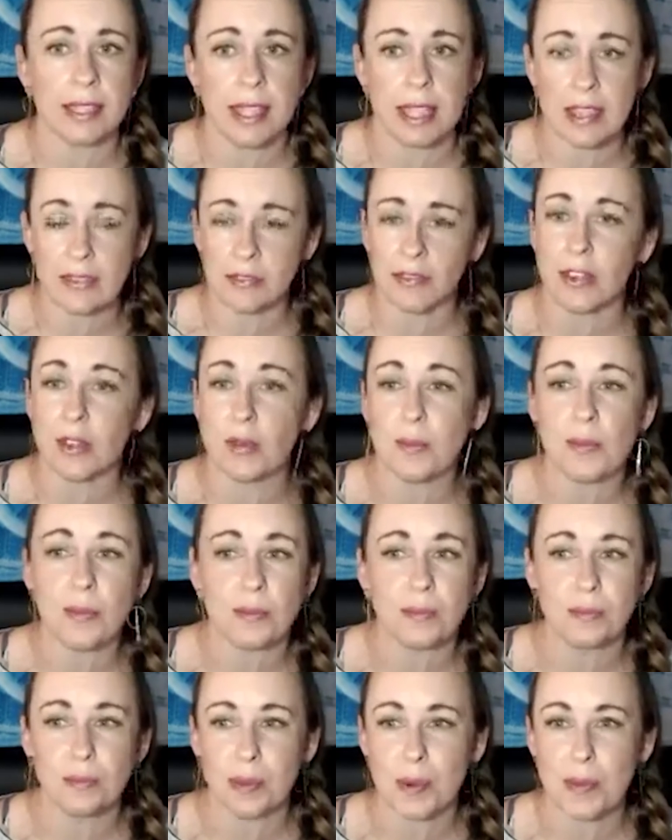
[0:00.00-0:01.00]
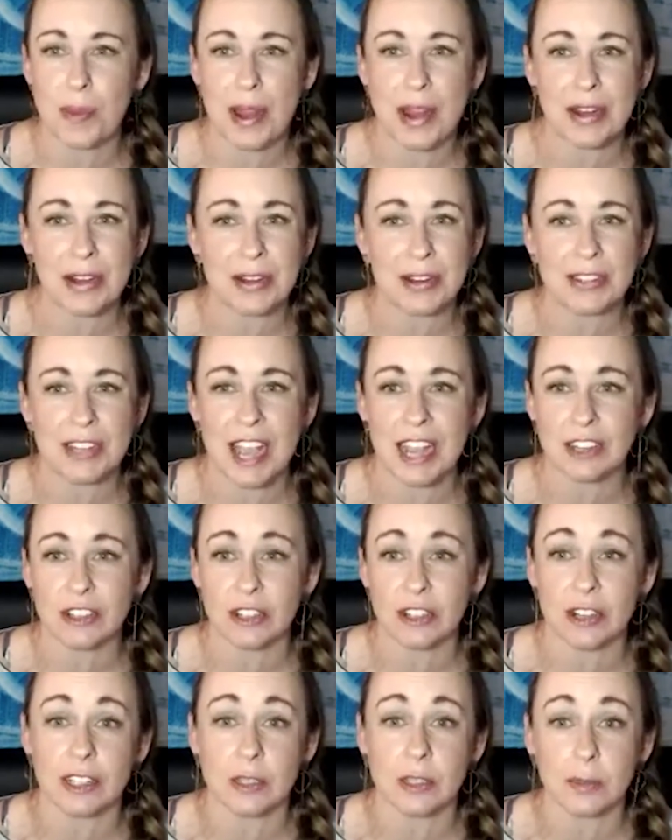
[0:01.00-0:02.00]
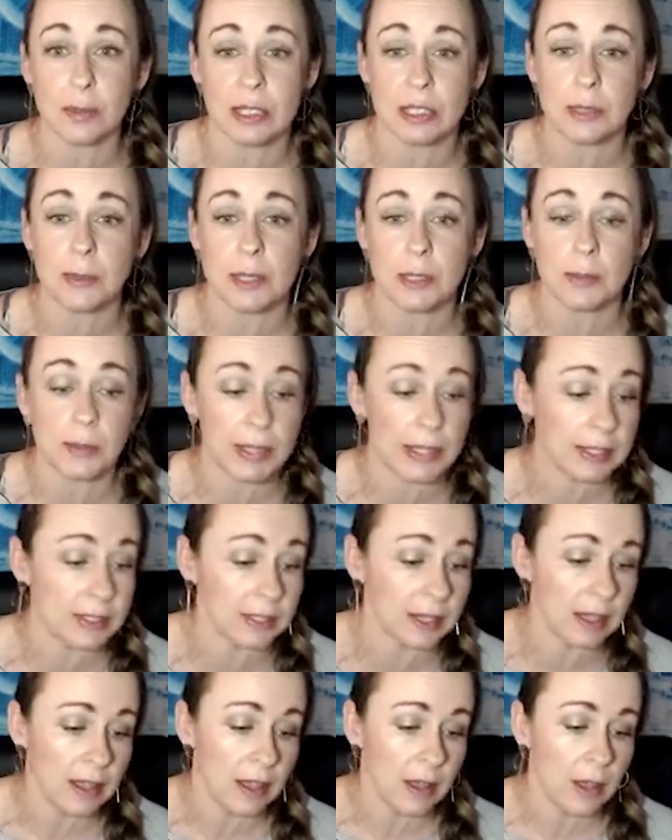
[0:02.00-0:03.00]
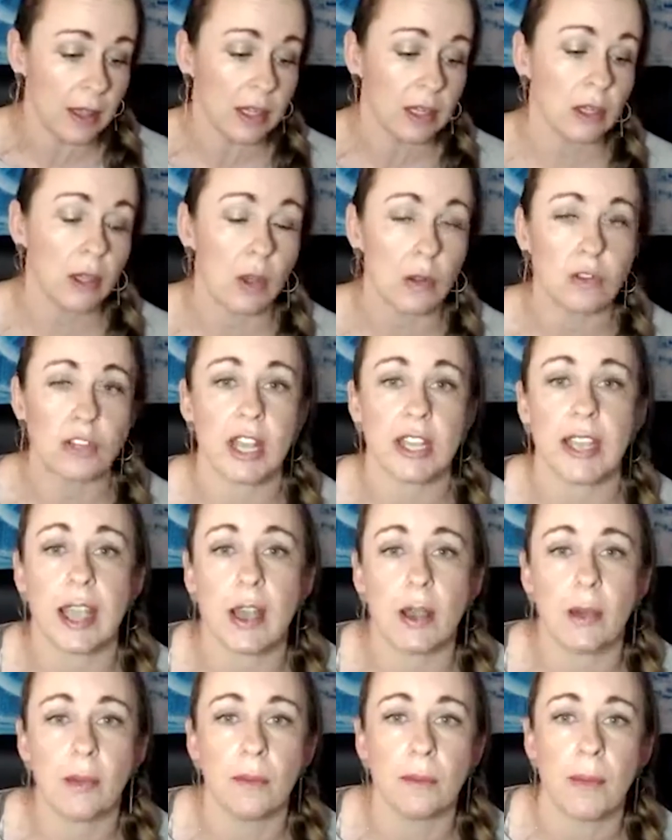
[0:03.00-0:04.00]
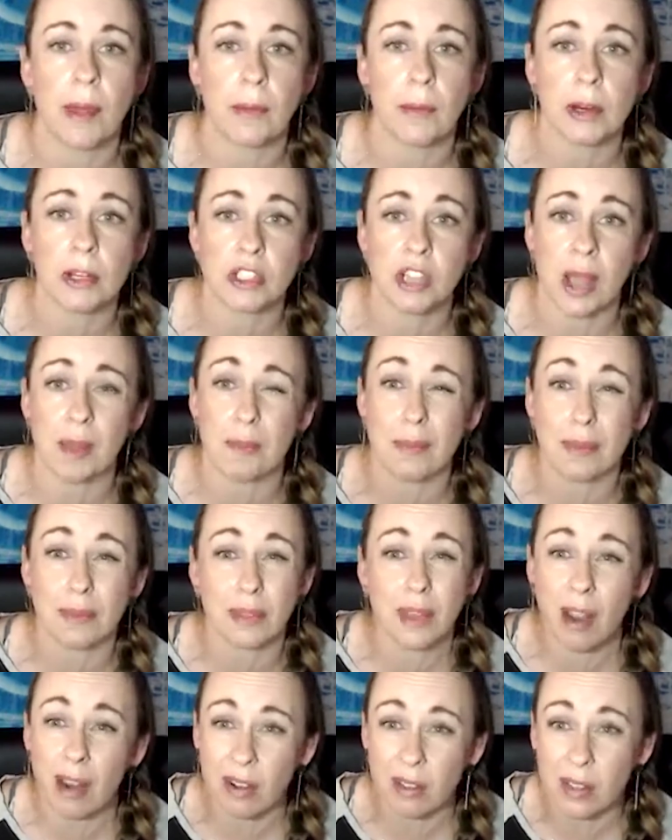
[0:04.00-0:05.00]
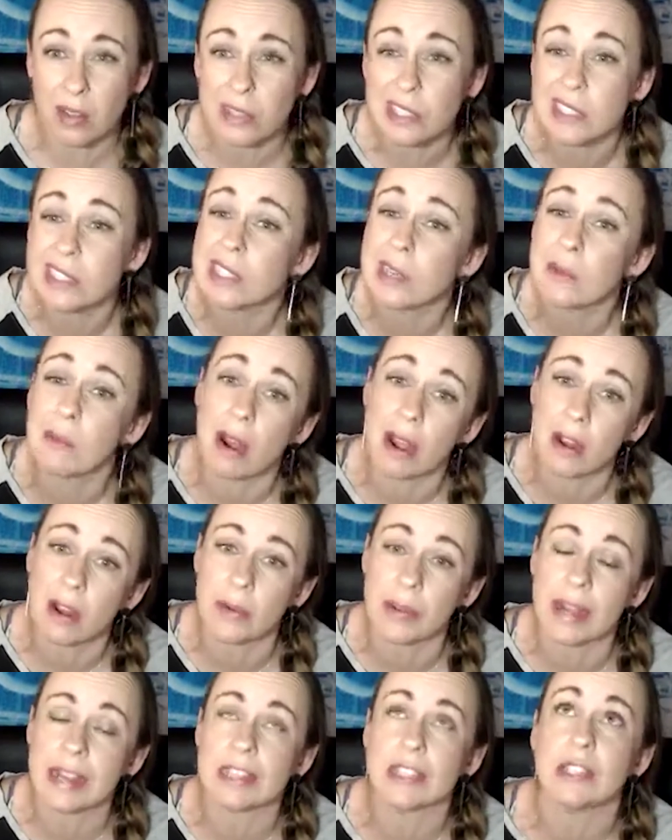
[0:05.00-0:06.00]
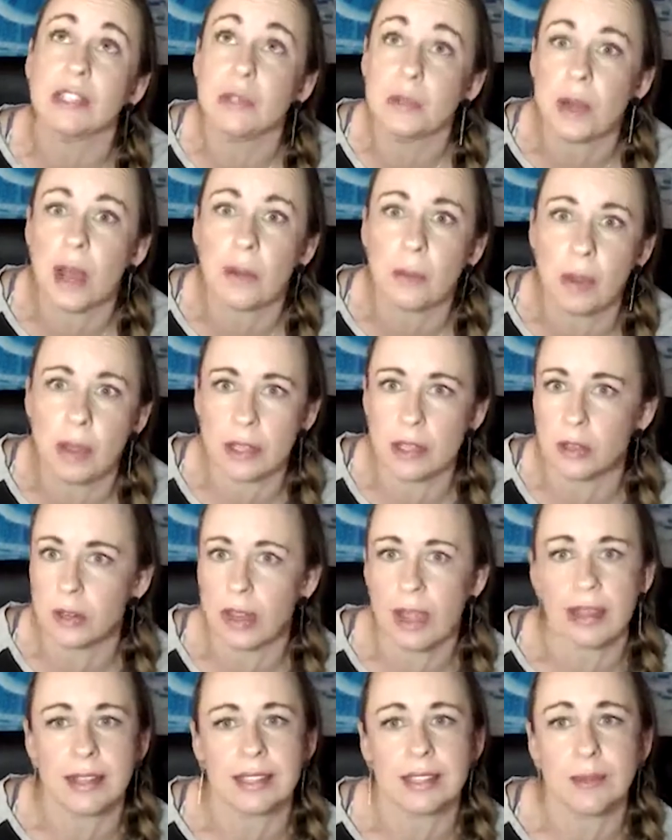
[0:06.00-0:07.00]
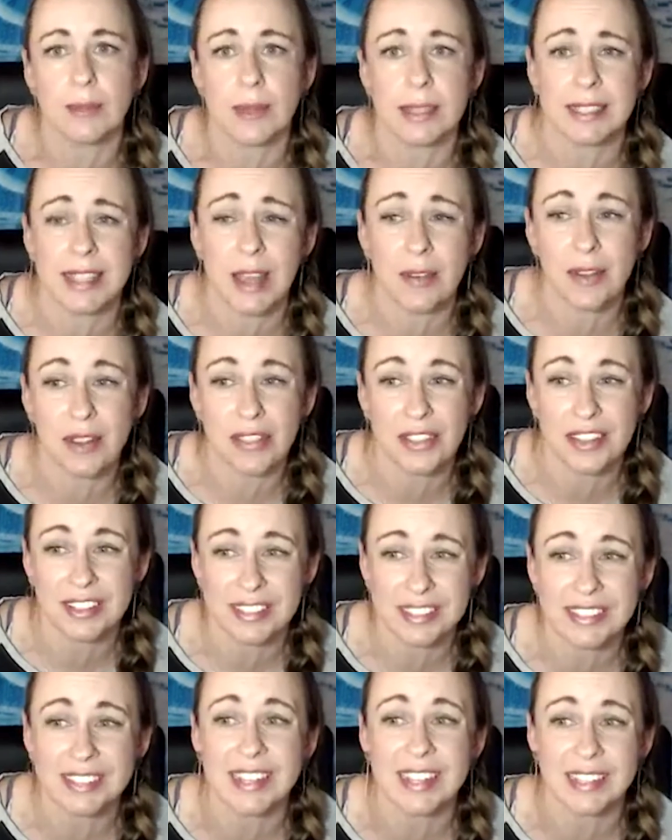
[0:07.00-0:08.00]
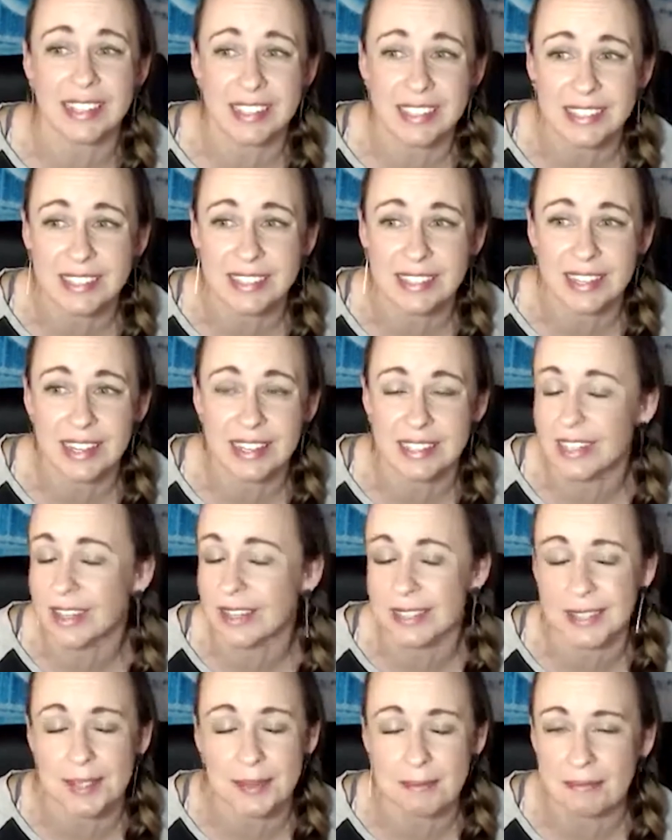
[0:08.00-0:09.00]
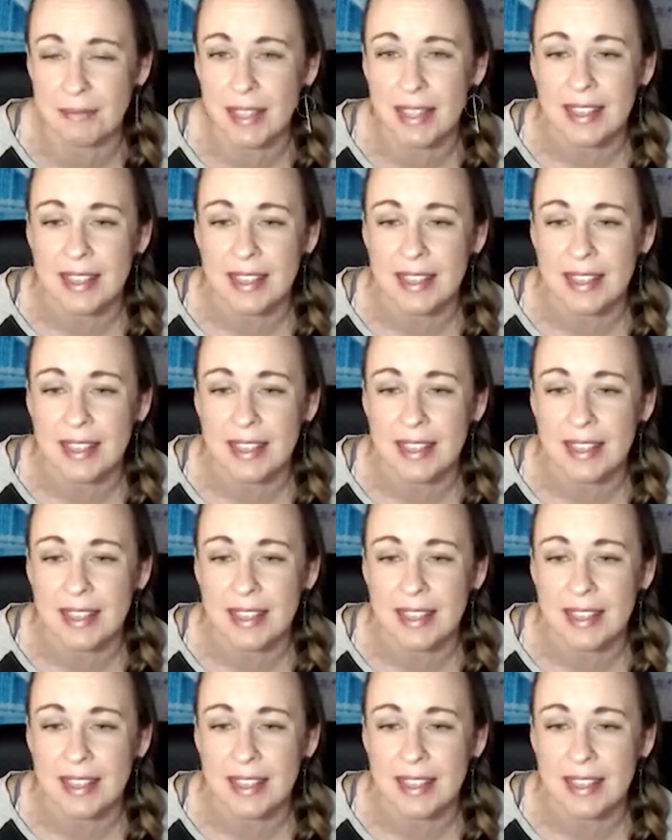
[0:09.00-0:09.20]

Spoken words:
if you prepare your own tax returns, please, please, please go check out my workshop. Cart closes tomorrow, and I do not want you guys to miss out on this. It's awesome.